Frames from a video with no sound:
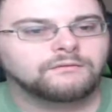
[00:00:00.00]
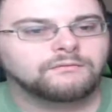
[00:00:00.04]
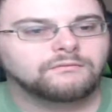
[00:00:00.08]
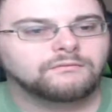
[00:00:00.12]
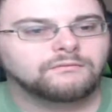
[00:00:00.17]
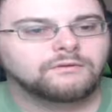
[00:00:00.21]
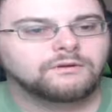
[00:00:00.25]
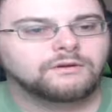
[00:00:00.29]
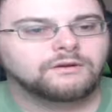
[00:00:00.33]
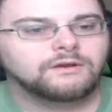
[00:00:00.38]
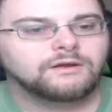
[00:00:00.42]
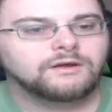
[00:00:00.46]

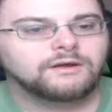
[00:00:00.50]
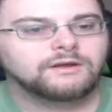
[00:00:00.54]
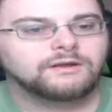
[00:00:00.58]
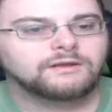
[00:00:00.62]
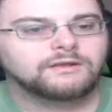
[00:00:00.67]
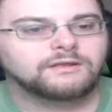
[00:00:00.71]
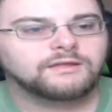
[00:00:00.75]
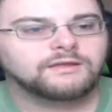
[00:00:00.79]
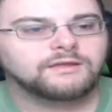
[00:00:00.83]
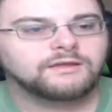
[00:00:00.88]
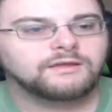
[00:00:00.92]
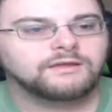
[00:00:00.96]
What
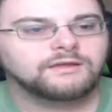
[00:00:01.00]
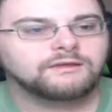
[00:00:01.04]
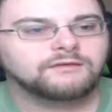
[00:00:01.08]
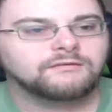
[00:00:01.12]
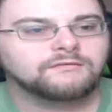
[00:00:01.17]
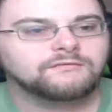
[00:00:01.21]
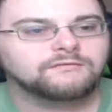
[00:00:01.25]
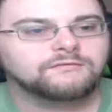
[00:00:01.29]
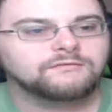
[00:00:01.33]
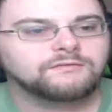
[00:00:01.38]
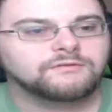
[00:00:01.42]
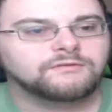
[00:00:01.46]
I'd
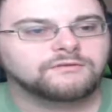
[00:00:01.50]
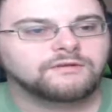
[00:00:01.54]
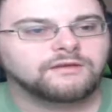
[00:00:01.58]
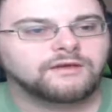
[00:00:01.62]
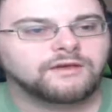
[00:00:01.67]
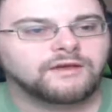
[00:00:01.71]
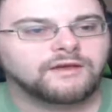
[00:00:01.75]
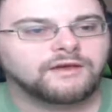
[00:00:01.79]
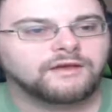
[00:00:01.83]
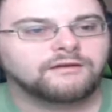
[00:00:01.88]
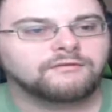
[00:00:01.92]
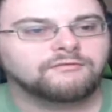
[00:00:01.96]
give to
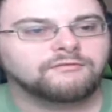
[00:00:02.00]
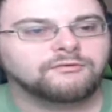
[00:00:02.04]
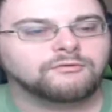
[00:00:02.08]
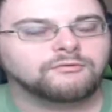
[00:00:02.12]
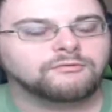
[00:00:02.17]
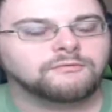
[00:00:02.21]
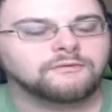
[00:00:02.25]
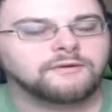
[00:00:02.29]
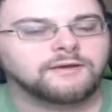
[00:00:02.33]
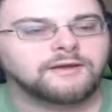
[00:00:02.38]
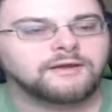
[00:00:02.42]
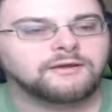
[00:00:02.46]
have
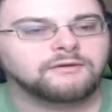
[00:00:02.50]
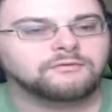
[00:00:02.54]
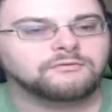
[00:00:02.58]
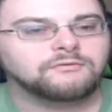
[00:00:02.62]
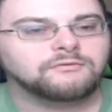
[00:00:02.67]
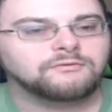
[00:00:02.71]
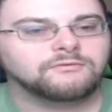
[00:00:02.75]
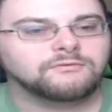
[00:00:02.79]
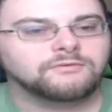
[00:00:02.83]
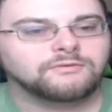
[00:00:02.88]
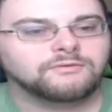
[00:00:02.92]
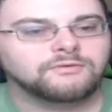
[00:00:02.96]

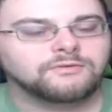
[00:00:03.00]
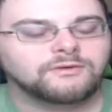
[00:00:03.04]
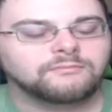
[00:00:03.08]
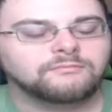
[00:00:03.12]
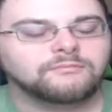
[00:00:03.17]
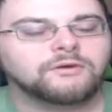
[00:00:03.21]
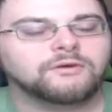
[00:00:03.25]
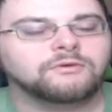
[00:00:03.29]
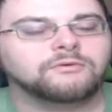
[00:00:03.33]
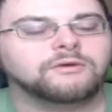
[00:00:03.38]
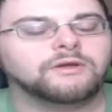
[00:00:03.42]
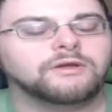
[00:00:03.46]
around with him.
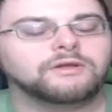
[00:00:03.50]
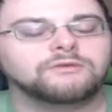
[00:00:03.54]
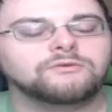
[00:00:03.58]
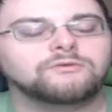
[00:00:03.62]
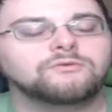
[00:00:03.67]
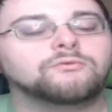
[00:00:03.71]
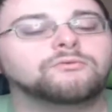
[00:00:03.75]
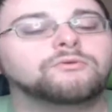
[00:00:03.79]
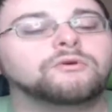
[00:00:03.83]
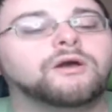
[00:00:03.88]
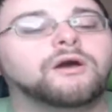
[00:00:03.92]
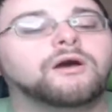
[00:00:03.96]
Okay,
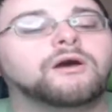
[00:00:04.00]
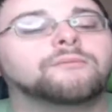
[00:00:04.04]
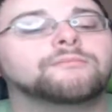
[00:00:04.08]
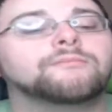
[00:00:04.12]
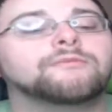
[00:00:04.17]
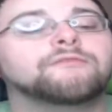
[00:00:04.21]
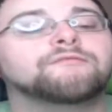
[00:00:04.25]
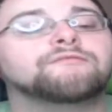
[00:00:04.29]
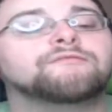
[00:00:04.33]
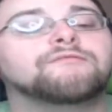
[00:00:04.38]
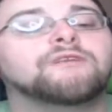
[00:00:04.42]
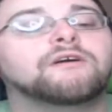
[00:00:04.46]
you calm the
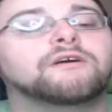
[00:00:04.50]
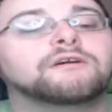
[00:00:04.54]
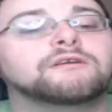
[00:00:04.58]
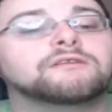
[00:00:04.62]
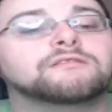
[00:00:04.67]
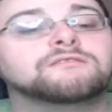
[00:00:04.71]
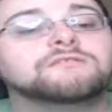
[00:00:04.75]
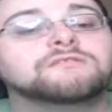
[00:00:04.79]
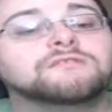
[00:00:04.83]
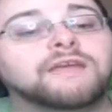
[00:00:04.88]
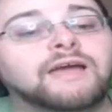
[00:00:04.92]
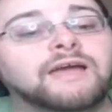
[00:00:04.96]
fuck
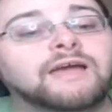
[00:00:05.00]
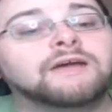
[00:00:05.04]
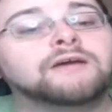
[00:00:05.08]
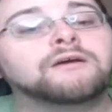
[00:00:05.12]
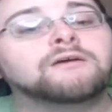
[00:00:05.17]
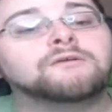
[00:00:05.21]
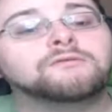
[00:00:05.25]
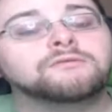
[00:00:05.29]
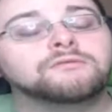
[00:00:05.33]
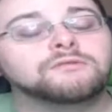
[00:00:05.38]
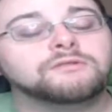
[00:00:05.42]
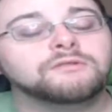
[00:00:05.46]

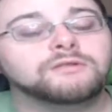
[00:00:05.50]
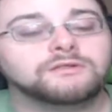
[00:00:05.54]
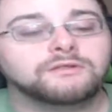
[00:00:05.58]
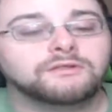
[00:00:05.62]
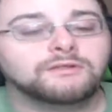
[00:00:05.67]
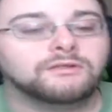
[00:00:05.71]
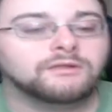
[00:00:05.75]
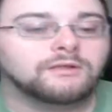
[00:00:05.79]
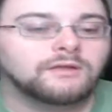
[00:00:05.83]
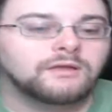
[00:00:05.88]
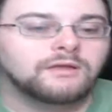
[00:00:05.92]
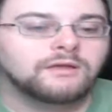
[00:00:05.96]
down, little
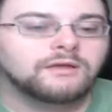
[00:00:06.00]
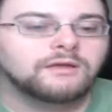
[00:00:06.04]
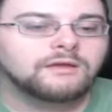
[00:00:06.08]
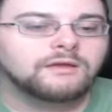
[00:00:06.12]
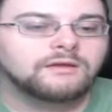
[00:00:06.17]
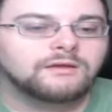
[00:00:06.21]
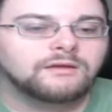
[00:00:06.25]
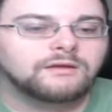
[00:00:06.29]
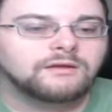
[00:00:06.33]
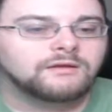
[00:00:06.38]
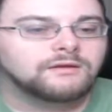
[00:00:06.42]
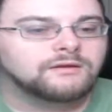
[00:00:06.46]

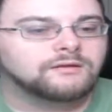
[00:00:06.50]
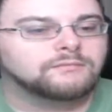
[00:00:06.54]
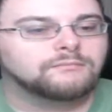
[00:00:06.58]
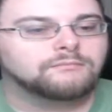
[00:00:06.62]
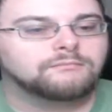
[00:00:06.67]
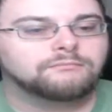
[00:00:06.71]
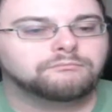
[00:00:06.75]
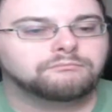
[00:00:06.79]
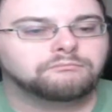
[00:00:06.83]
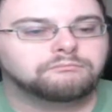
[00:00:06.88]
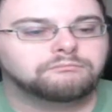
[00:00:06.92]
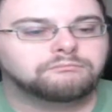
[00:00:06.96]

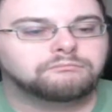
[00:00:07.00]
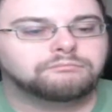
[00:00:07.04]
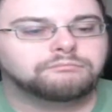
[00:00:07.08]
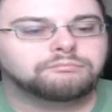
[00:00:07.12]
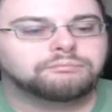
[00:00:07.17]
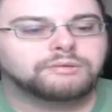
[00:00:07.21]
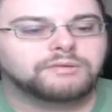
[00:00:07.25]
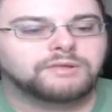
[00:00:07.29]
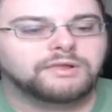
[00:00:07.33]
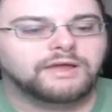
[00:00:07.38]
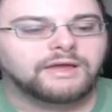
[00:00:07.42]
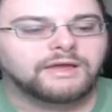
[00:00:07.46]

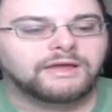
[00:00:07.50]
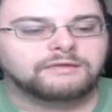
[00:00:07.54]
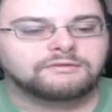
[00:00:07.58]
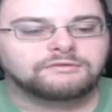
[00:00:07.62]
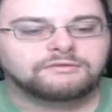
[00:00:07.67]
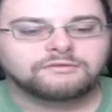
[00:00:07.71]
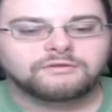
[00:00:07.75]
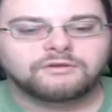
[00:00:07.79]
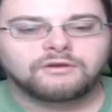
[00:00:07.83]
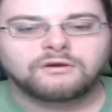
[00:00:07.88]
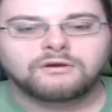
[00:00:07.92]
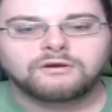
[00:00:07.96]
plaid
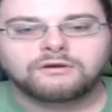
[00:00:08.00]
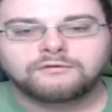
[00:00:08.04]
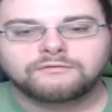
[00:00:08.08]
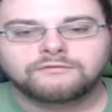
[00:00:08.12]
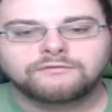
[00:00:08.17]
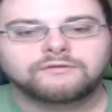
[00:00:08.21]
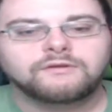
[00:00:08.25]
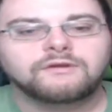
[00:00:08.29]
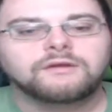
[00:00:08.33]
scarf.